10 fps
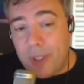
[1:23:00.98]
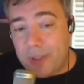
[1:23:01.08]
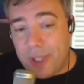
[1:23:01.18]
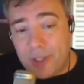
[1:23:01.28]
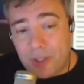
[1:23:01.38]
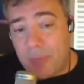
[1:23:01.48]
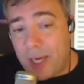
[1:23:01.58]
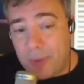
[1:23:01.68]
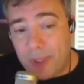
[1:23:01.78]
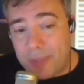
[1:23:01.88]
Windows has
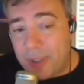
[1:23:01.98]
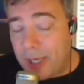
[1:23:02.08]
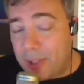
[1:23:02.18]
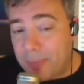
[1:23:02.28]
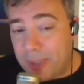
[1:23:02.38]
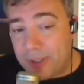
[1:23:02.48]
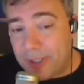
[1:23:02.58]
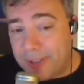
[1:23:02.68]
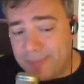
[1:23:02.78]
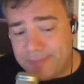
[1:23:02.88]
spyware protection
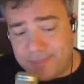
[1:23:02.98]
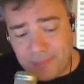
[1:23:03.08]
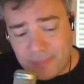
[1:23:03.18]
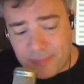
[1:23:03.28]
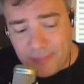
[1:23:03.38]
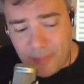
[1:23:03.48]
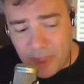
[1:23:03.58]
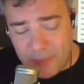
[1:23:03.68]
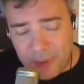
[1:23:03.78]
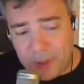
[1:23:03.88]
built in.
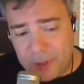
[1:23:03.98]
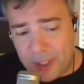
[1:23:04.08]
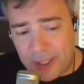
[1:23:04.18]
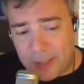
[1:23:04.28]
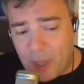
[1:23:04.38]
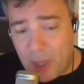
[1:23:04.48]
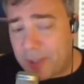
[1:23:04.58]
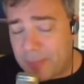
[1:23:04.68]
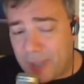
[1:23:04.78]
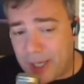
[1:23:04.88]
If you're using uh,
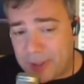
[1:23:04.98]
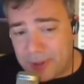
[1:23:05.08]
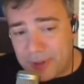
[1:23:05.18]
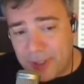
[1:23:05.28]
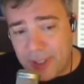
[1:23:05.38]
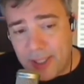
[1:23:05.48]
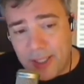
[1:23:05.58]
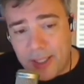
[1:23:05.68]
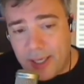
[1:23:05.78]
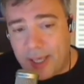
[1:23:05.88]
modern browsers,
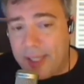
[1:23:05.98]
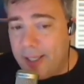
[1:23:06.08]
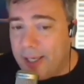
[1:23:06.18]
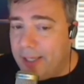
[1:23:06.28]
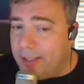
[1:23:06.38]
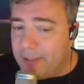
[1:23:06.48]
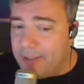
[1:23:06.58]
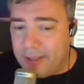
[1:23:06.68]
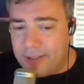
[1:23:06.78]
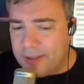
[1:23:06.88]

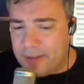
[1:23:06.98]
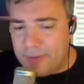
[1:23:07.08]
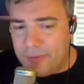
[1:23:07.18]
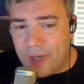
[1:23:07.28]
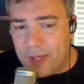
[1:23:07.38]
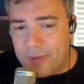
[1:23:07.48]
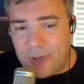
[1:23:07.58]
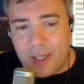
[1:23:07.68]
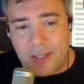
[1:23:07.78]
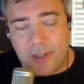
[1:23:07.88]
IE8, uh,
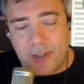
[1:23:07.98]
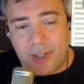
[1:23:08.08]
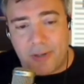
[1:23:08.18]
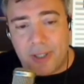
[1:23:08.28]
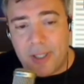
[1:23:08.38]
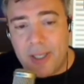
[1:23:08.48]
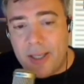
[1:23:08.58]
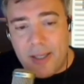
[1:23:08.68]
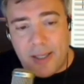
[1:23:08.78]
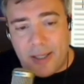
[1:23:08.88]
Firefox, etc.,
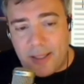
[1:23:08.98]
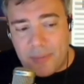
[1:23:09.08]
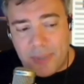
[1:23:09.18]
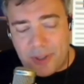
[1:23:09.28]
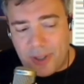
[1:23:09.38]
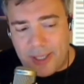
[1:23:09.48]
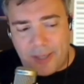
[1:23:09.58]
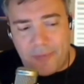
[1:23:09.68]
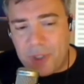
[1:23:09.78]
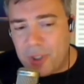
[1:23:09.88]
um, there's
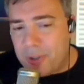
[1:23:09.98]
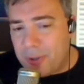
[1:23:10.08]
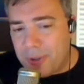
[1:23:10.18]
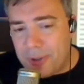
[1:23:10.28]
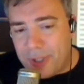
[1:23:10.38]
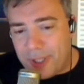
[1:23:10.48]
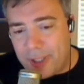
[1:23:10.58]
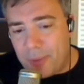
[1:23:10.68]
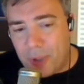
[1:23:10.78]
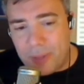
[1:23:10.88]
anti-phishing tools,
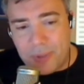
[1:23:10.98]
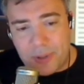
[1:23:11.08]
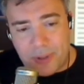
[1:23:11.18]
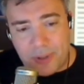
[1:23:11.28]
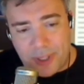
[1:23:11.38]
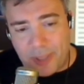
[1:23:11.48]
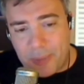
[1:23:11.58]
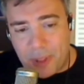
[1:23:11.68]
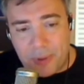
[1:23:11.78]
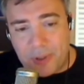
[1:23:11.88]
anti-worm tools,
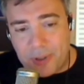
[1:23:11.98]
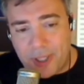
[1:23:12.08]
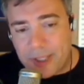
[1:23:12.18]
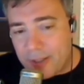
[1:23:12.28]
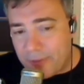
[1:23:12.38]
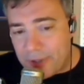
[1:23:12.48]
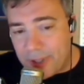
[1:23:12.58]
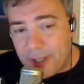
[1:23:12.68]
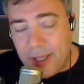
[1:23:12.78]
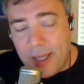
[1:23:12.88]
anti-malware tools. All that stuff
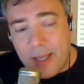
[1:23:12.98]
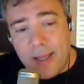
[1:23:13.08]
is in there.